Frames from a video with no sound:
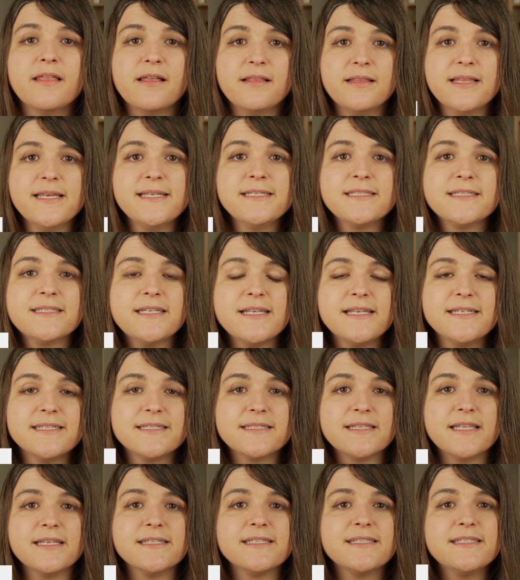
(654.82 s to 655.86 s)
the list
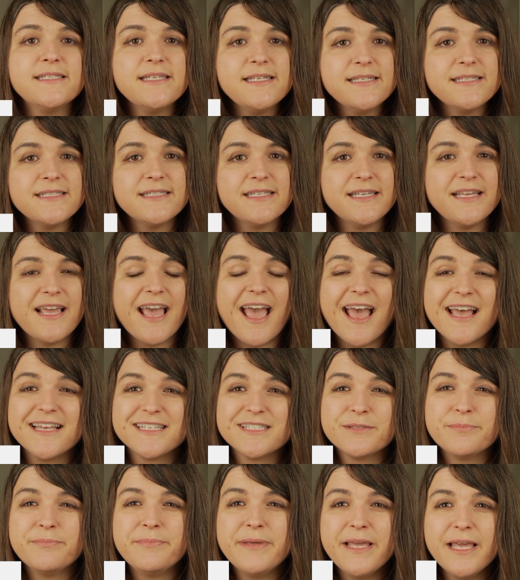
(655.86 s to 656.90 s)
is the C C
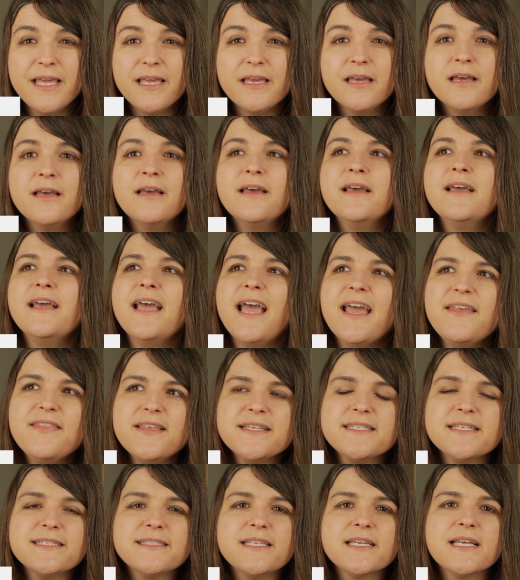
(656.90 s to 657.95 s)
S P. And
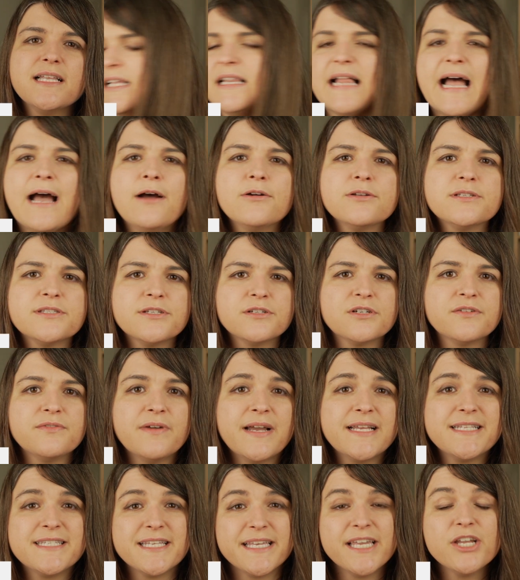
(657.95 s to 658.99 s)
this is the Cloud
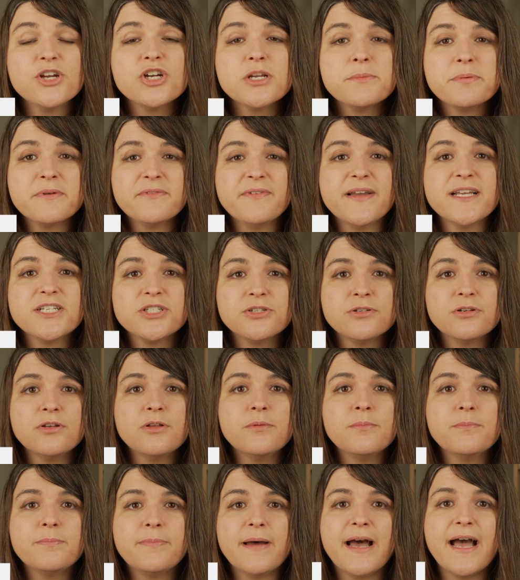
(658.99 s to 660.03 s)
Certified Security
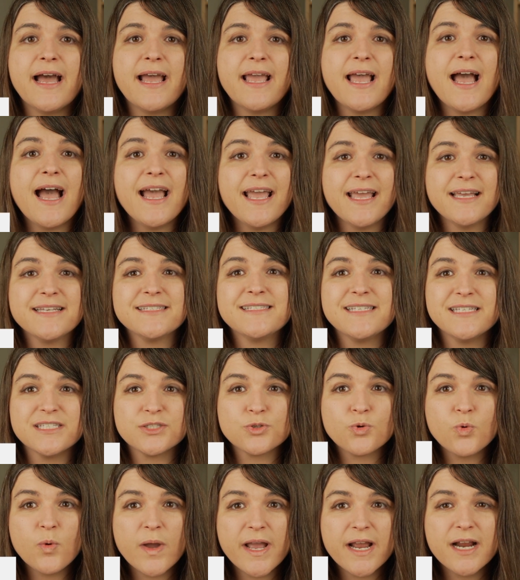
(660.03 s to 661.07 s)
Professional by I S C
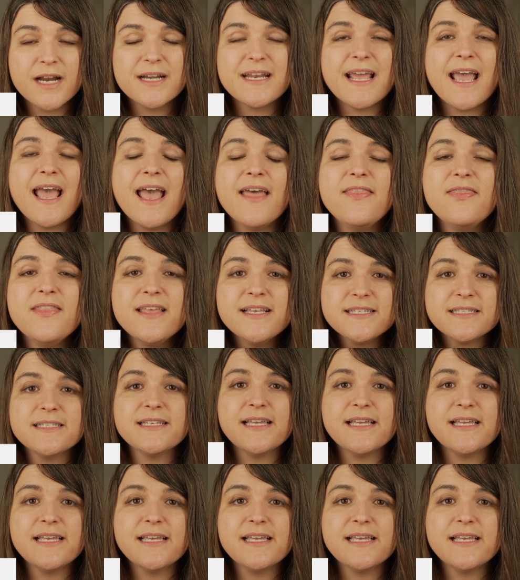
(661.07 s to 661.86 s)
squared. And this